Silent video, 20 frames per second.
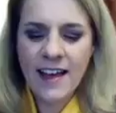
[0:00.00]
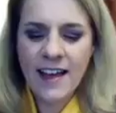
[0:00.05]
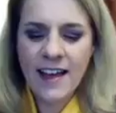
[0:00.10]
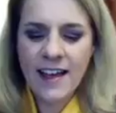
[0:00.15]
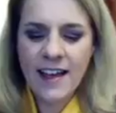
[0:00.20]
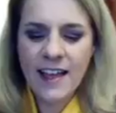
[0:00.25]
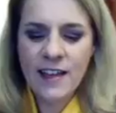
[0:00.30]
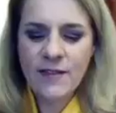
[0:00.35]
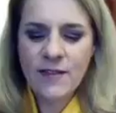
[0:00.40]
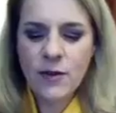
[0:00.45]

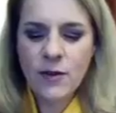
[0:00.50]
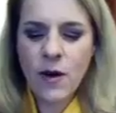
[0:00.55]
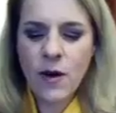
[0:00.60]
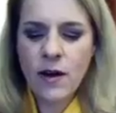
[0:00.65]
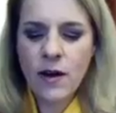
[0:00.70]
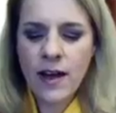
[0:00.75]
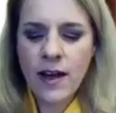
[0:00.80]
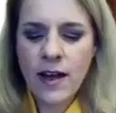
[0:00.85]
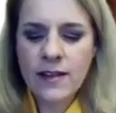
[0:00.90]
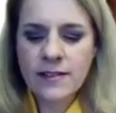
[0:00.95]
If you
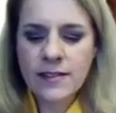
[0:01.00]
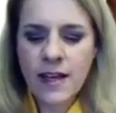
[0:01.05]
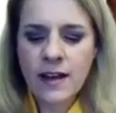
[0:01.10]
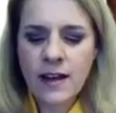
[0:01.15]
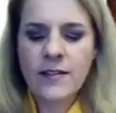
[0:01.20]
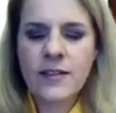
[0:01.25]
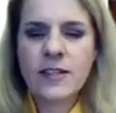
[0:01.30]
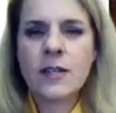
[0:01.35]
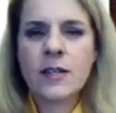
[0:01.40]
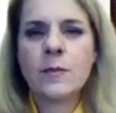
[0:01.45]
walk outside
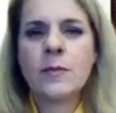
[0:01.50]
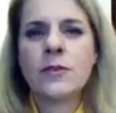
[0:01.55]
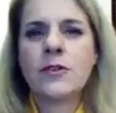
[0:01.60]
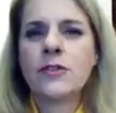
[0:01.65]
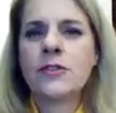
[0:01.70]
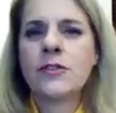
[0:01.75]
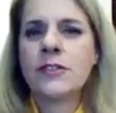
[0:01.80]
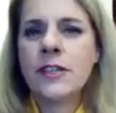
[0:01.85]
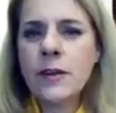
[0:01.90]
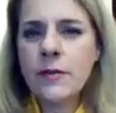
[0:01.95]
and the temperature
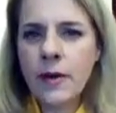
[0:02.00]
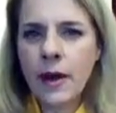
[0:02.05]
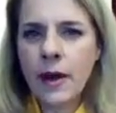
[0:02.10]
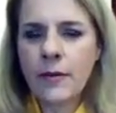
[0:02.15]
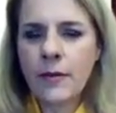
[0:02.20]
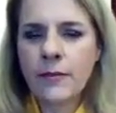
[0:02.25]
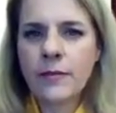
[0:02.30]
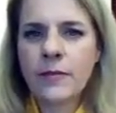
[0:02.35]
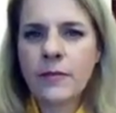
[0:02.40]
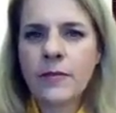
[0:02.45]
is 0,
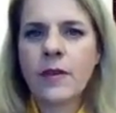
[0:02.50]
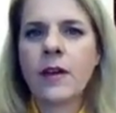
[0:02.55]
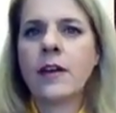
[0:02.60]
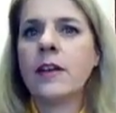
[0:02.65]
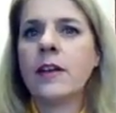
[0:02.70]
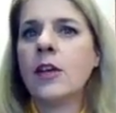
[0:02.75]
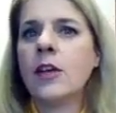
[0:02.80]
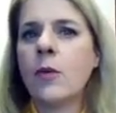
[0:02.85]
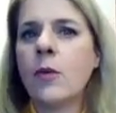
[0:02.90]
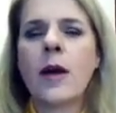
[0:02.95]

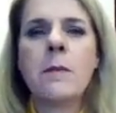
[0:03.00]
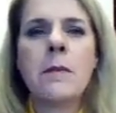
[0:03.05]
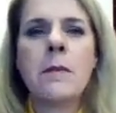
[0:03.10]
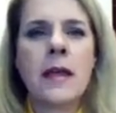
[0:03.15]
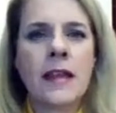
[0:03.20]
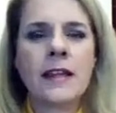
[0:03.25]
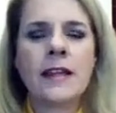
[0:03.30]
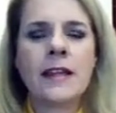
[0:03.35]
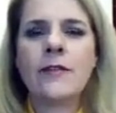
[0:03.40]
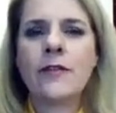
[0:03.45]
you won't
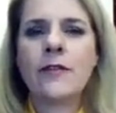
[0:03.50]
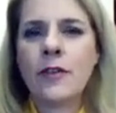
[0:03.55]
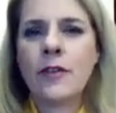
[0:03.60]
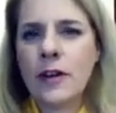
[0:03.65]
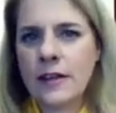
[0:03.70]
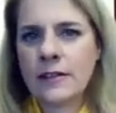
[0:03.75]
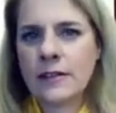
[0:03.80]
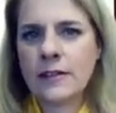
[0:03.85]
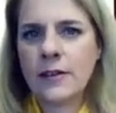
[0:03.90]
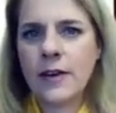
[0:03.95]
immediately
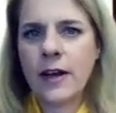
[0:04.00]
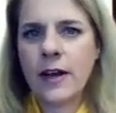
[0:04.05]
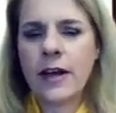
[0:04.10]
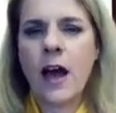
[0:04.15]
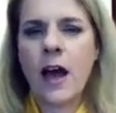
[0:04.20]
freeze, okay?